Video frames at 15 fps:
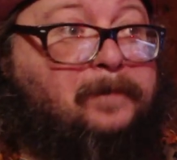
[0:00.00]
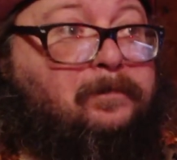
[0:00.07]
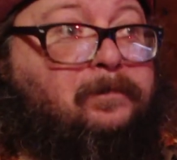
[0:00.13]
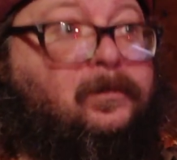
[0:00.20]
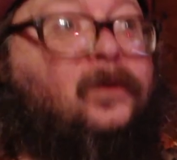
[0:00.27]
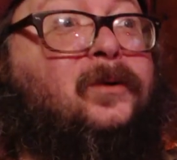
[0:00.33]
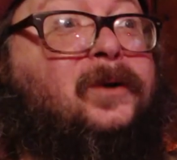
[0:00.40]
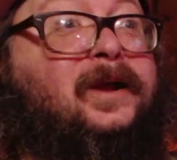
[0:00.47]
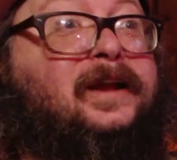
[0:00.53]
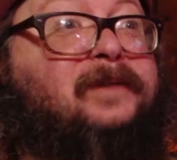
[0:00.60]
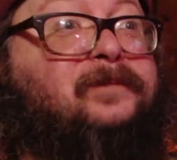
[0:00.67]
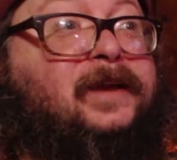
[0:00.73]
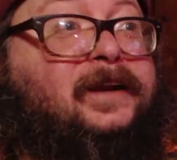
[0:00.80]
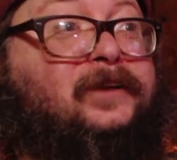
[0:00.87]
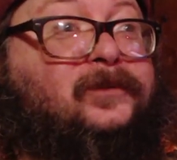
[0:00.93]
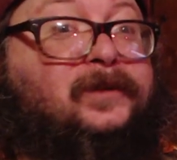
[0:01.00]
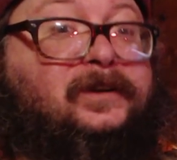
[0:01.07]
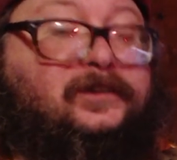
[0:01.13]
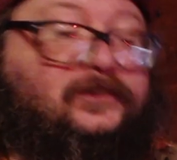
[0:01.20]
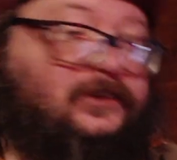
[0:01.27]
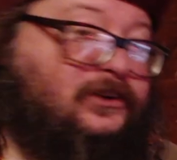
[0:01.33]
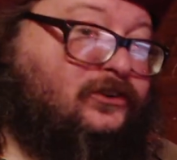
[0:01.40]
Boy, am I going to
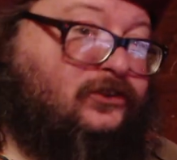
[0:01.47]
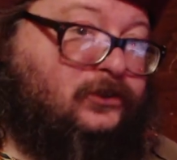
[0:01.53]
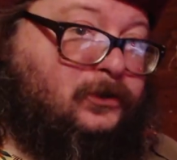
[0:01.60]
teach you.